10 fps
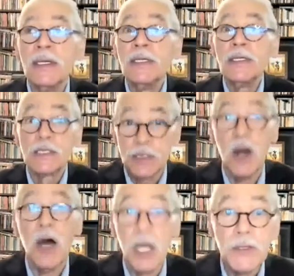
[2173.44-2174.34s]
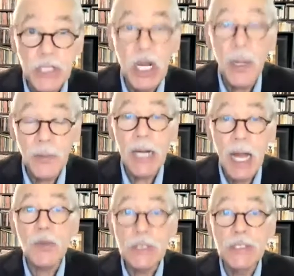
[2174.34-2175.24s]
saw the job that I
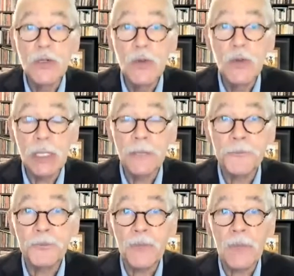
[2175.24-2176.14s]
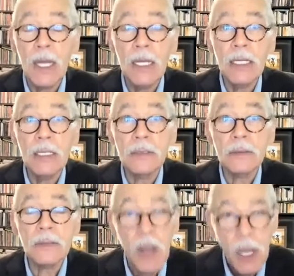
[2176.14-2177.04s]
was doing. And he
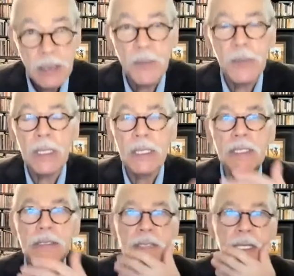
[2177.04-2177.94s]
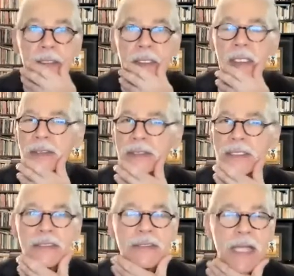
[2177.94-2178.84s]
talked to me and he said, you know,
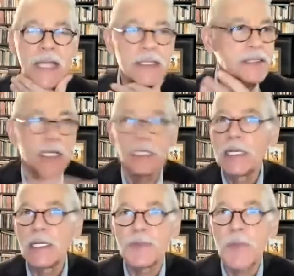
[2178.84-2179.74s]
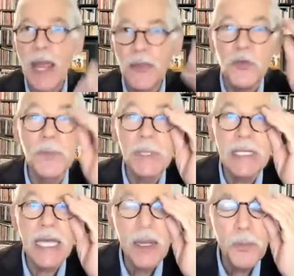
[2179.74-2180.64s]
this is the cleanest bathroom in
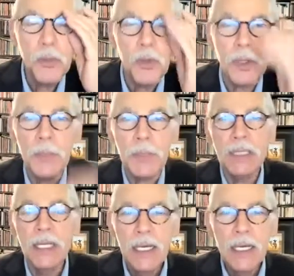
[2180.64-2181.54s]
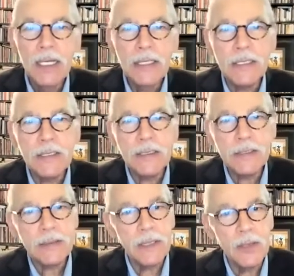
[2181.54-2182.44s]
the airport. I mean, he says,
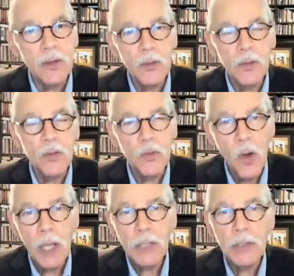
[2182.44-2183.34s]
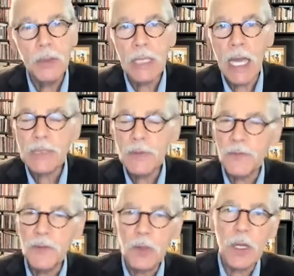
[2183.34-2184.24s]
you know, who are you? And he asked me a
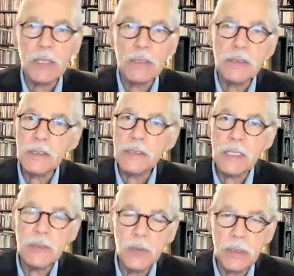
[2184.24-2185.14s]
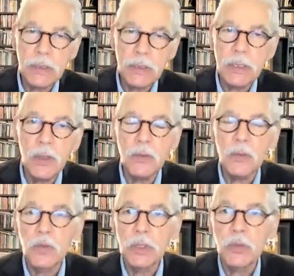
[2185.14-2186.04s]
few questions. He says, you know,
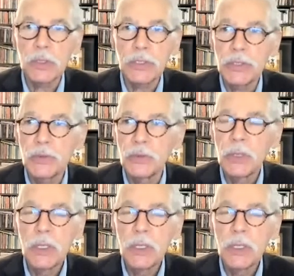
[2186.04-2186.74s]
would you